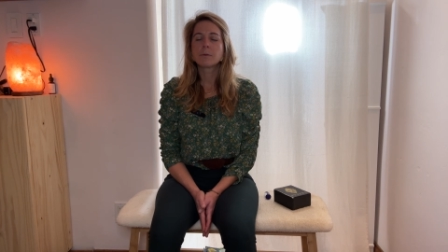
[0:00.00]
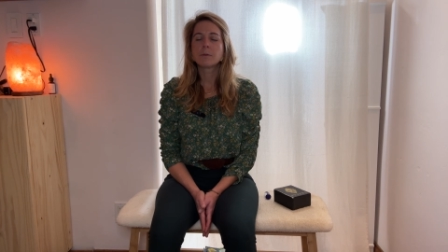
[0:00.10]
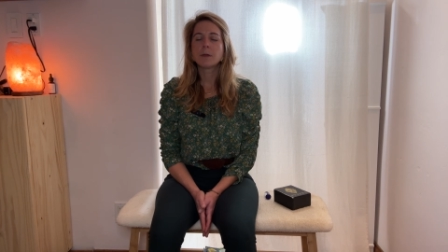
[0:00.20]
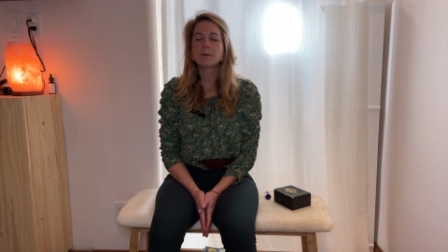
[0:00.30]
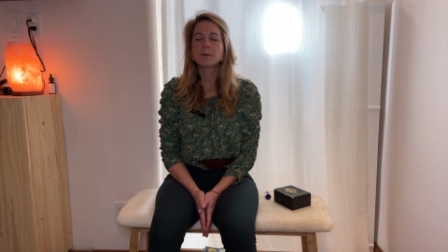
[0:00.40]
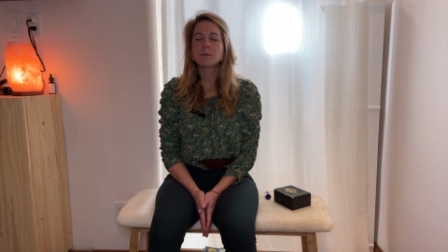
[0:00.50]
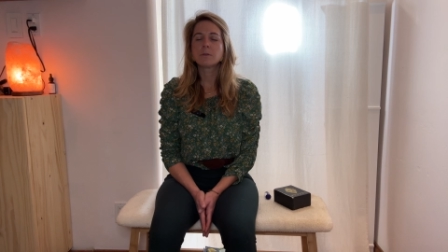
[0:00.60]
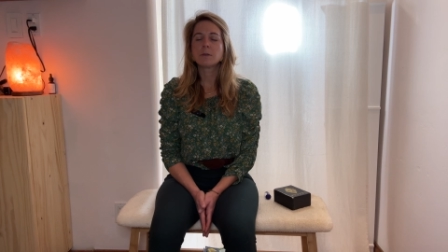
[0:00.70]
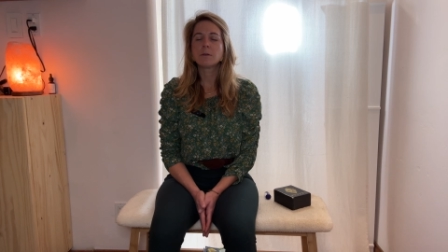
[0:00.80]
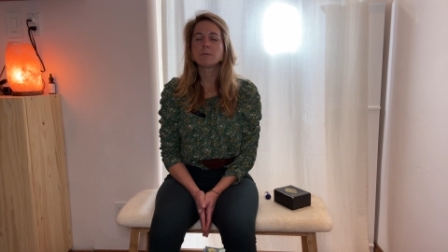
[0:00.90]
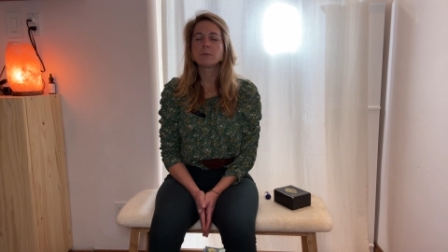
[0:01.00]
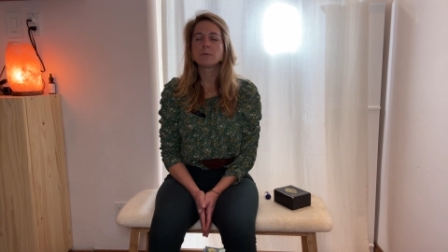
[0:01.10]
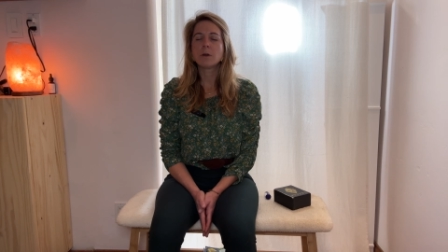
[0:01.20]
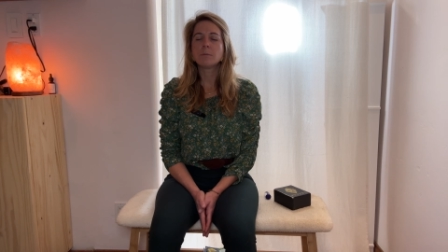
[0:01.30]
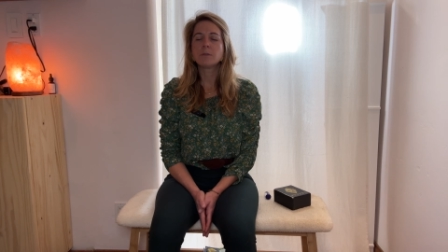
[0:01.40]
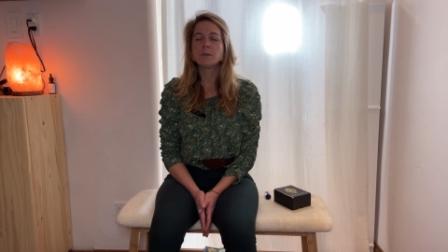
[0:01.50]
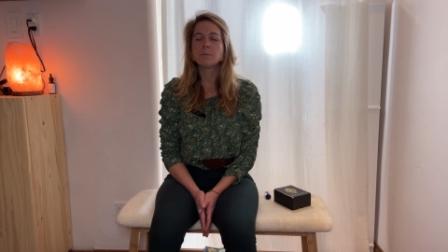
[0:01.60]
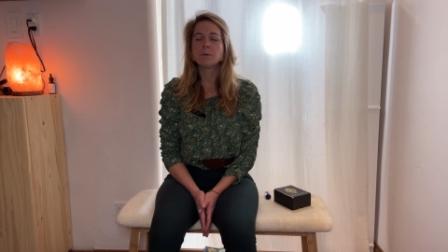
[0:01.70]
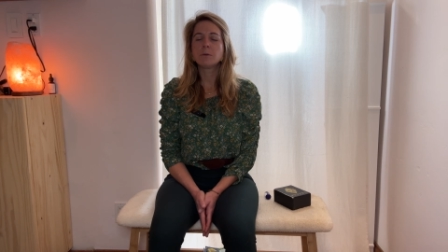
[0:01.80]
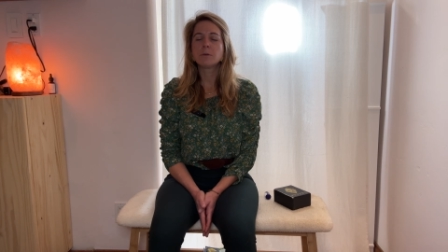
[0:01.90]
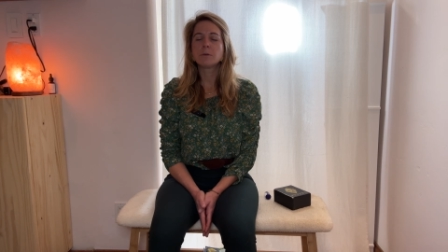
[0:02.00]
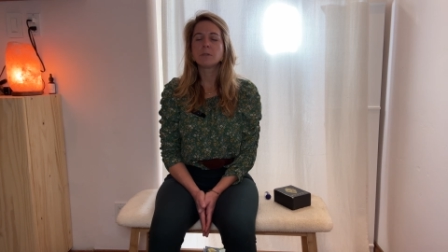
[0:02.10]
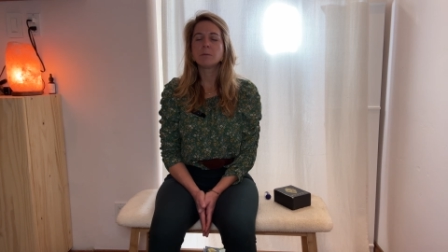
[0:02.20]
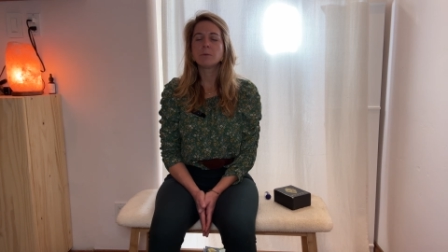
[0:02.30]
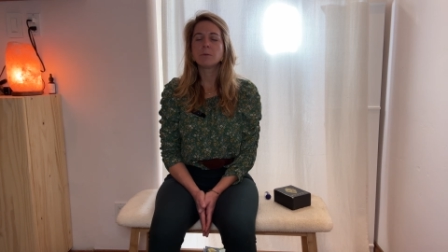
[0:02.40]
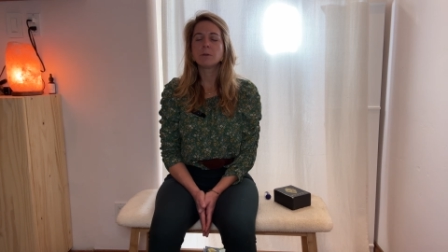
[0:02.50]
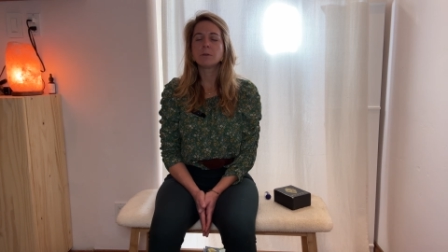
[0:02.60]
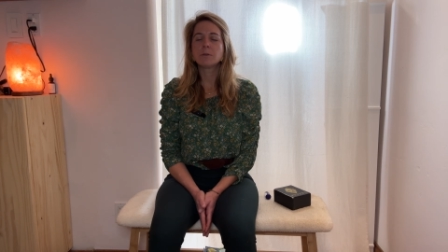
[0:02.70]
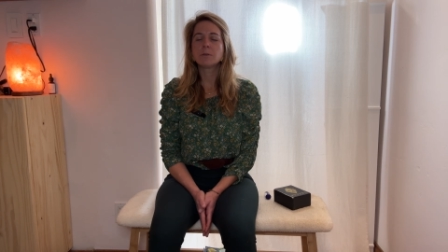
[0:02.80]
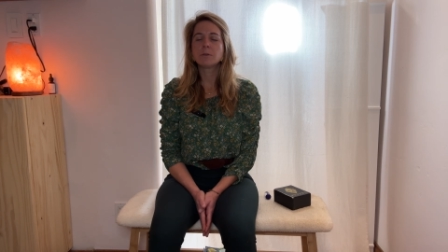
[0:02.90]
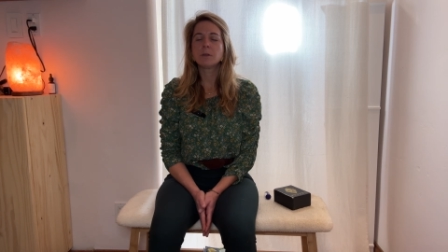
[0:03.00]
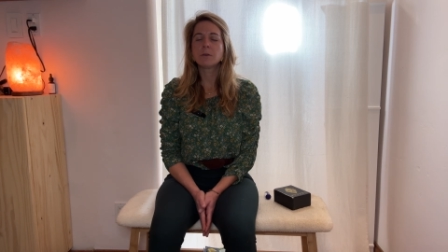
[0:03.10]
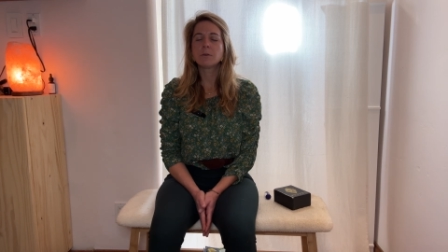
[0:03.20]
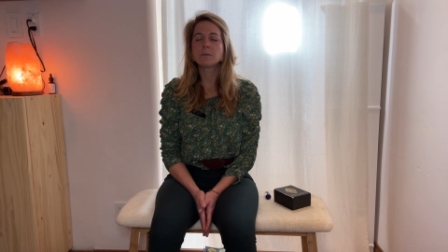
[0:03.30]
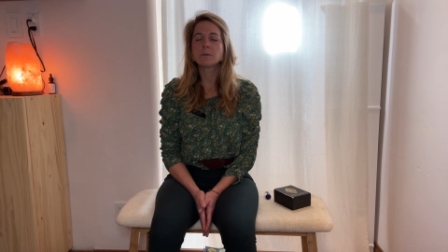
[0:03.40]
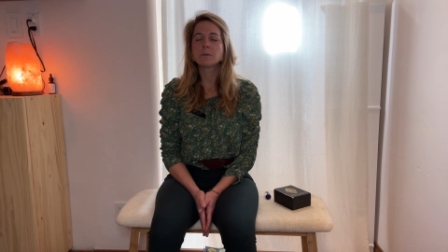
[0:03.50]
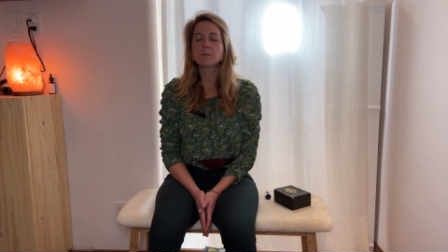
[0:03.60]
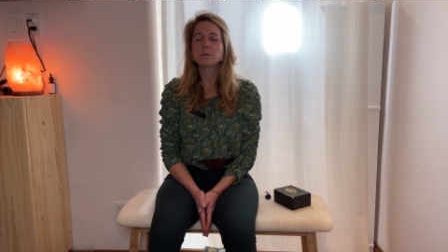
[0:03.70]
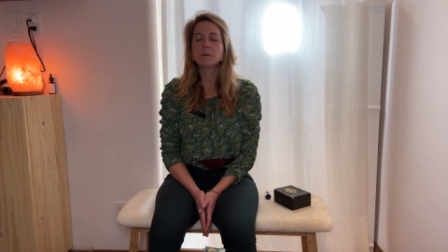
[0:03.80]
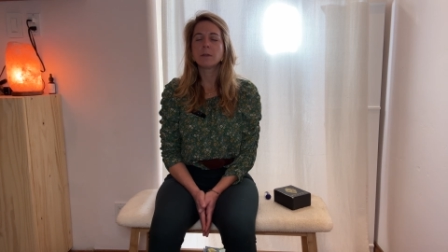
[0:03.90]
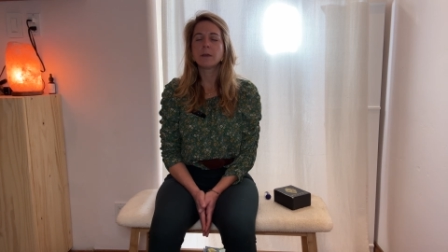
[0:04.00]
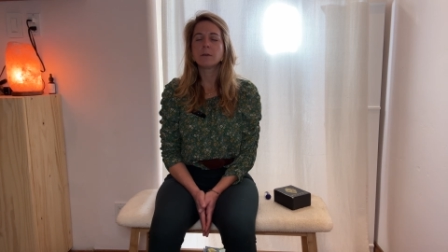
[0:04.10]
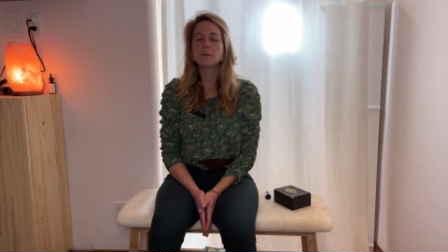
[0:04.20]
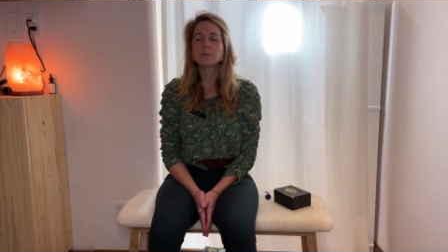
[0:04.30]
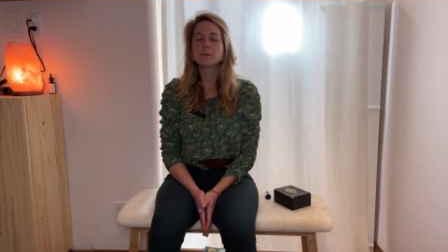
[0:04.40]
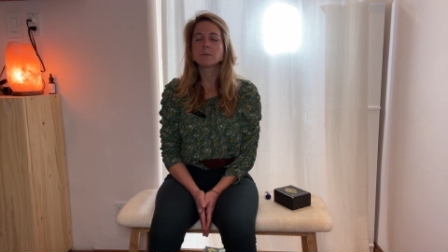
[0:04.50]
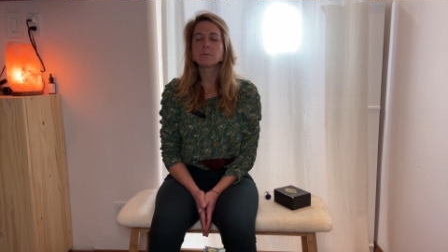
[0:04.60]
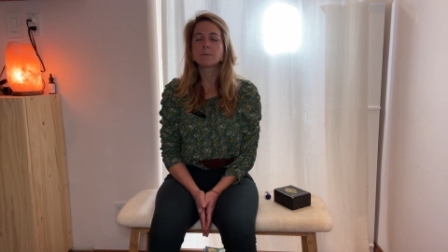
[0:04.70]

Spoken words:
Allowing yourself to drop deeper, deeper into the earth's layers.